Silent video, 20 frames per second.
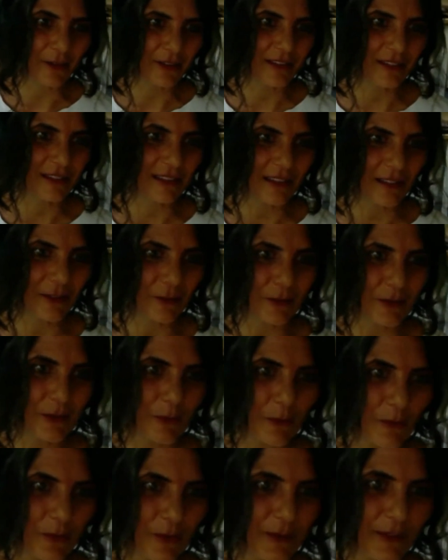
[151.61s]
into the
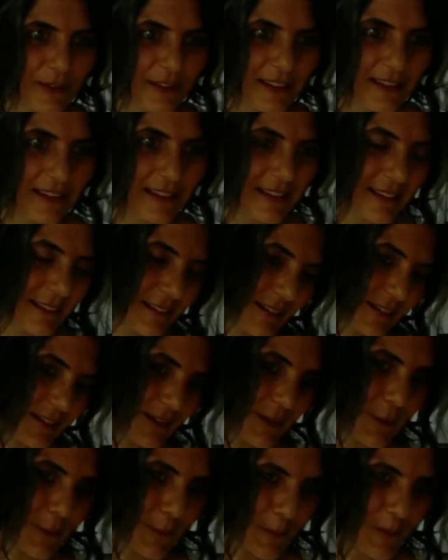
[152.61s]
world. And
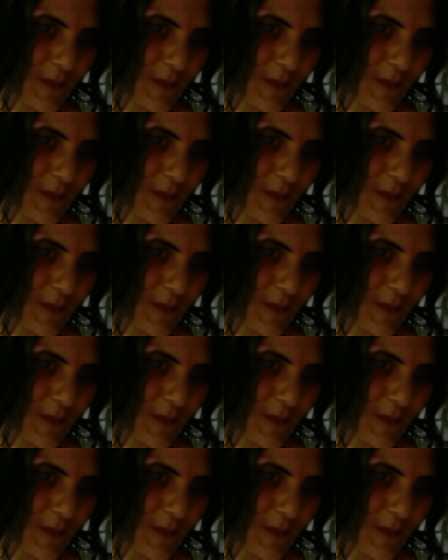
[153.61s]
so,